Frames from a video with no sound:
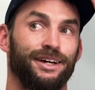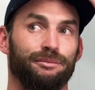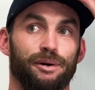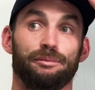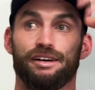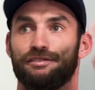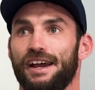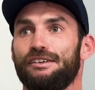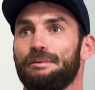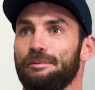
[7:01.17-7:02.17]
One of my
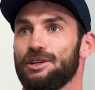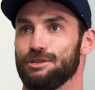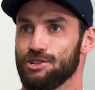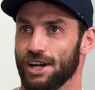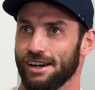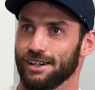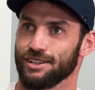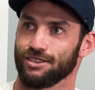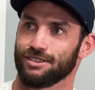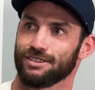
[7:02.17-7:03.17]
favorite memories with Jared
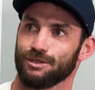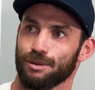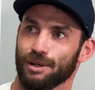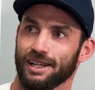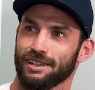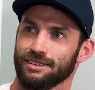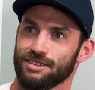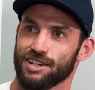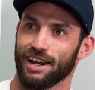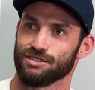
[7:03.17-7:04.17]
is we were playing
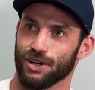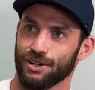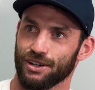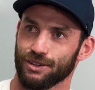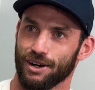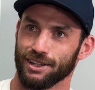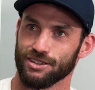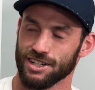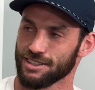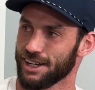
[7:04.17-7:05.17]
San Antonio in the regular
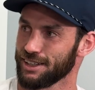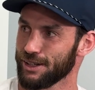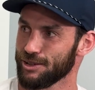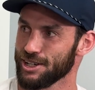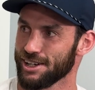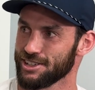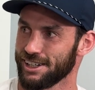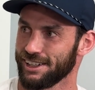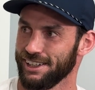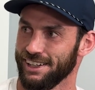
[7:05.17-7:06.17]
season, I think it was last
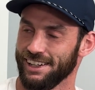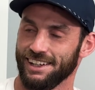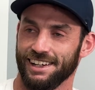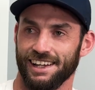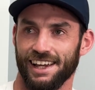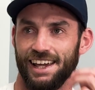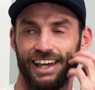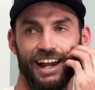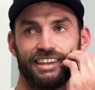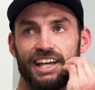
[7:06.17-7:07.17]
year,
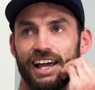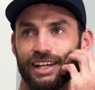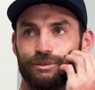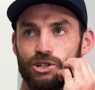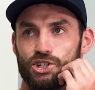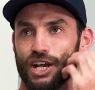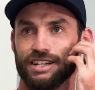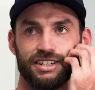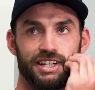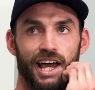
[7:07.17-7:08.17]
and I think I was
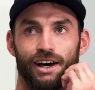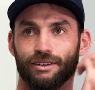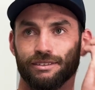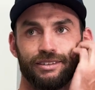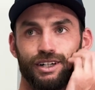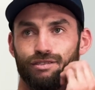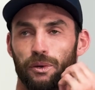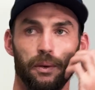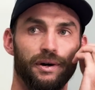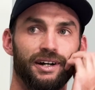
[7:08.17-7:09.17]
chasing down their
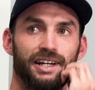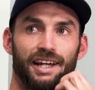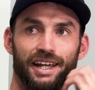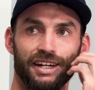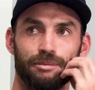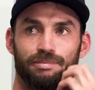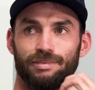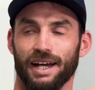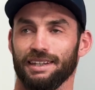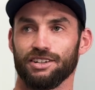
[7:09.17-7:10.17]
forward, and
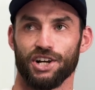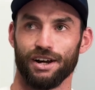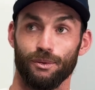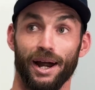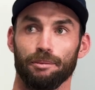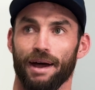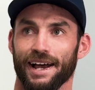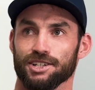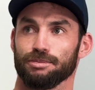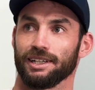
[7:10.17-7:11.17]
I think Jared ran
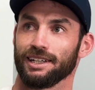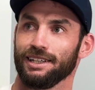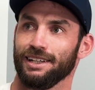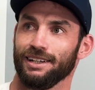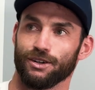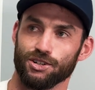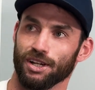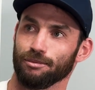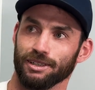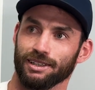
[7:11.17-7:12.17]
past me or
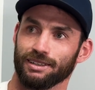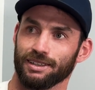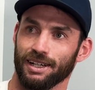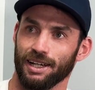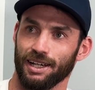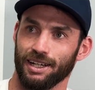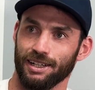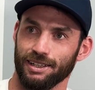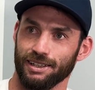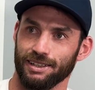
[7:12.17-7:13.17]
something,
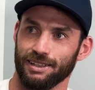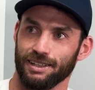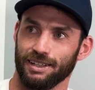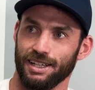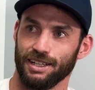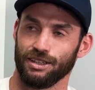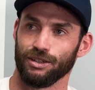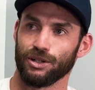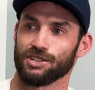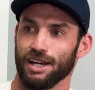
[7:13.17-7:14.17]
and he
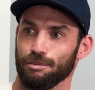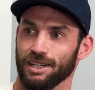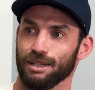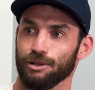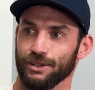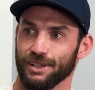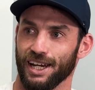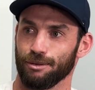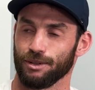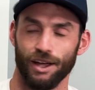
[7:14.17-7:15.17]
looks at me in the middle of the
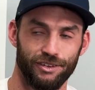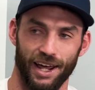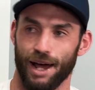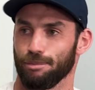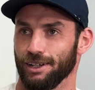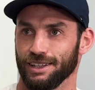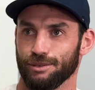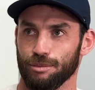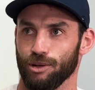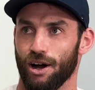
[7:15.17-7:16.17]
game. Nothing happened. I think
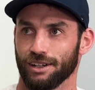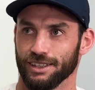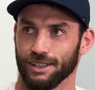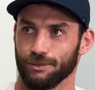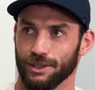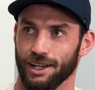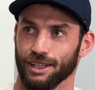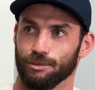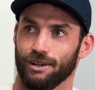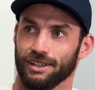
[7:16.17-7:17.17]
we blocked it, and we got
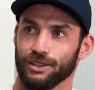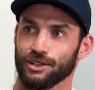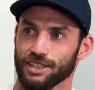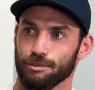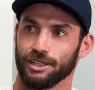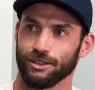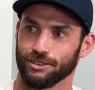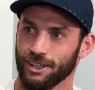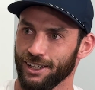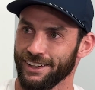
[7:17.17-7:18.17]
the ball, and he looks at me and
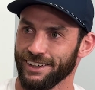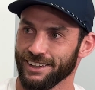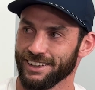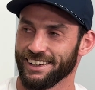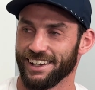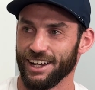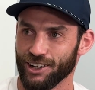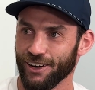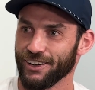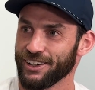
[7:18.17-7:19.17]
goes, "Hey,
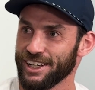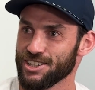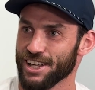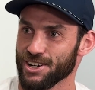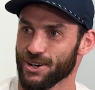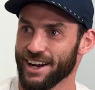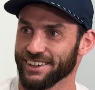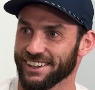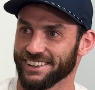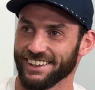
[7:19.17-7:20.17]
Conor, unhitch that
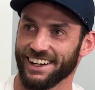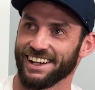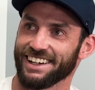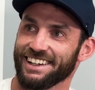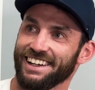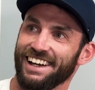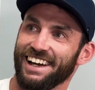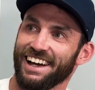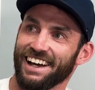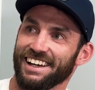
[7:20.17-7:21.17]
trailer."
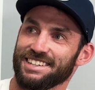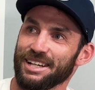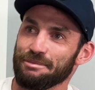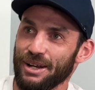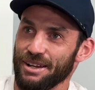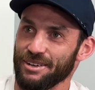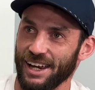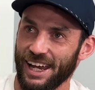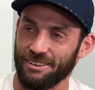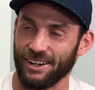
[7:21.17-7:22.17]
And it's in the middle of a
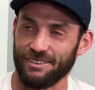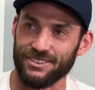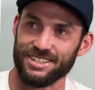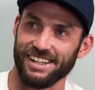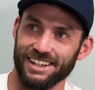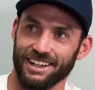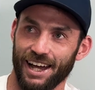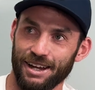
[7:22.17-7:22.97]
game, and I'm just like, I